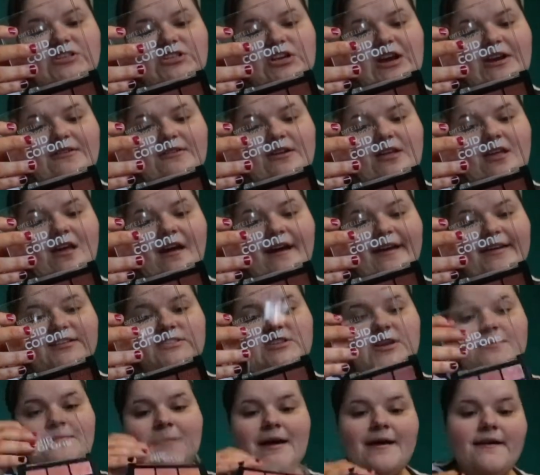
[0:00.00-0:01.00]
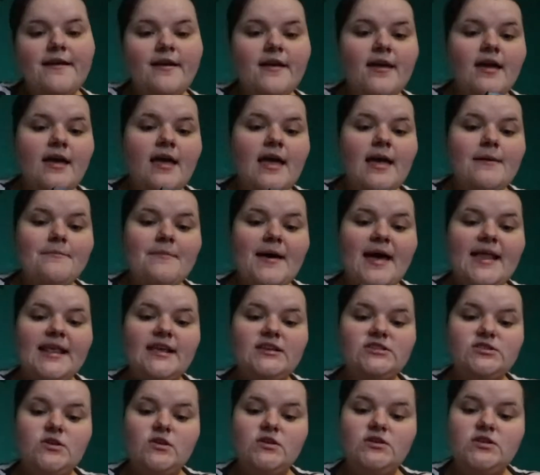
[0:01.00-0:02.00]
Cherry eyeshadow
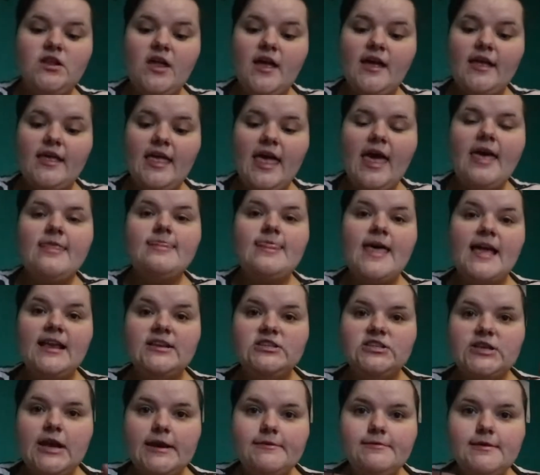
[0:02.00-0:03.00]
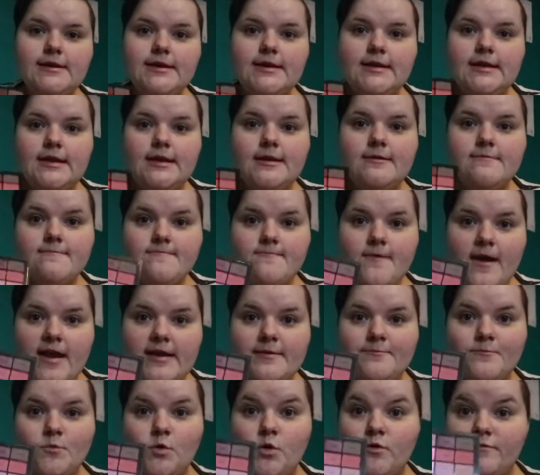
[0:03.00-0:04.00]
palette. So it's like that cherry, red,
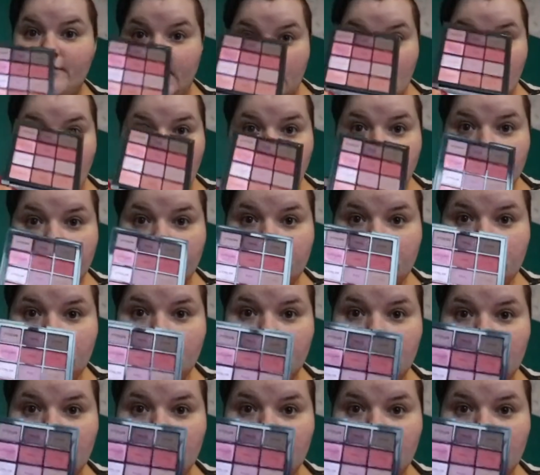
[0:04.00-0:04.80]
mauvey kind of